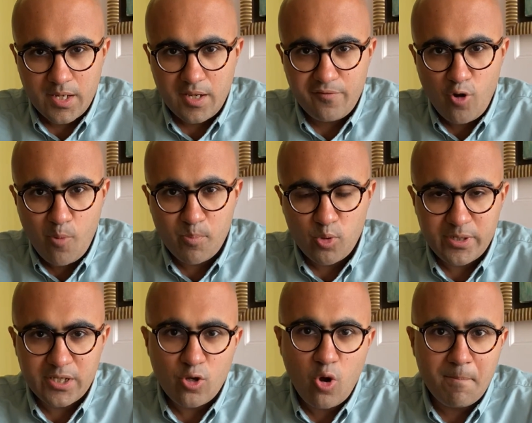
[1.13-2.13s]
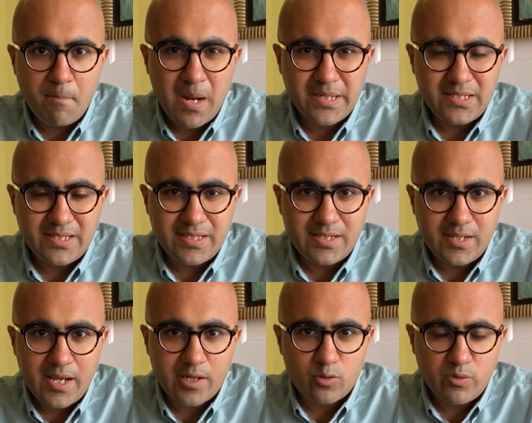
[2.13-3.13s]
If you're putting your money
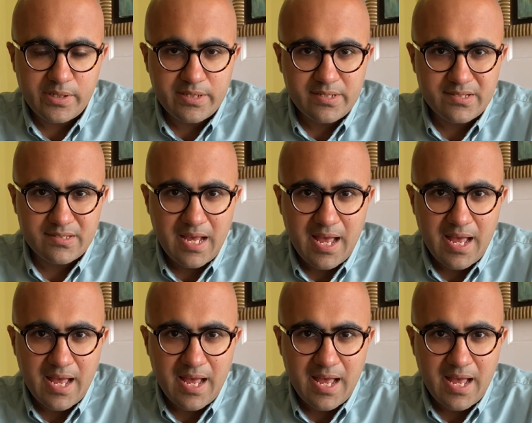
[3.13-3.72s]
in equities